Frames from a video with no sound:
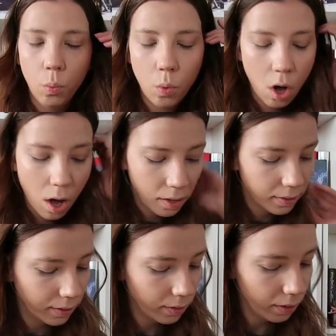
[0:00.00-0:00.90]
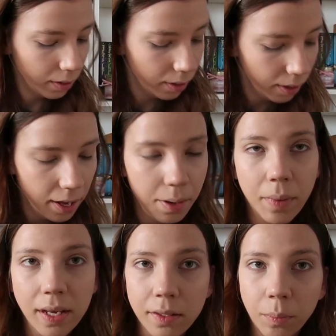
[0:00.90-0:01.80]
Was an
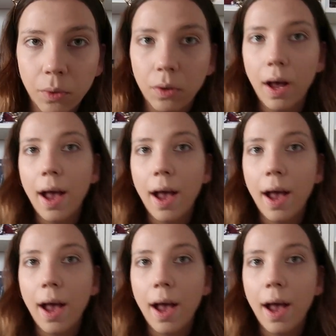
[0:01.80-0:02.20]
amazing book.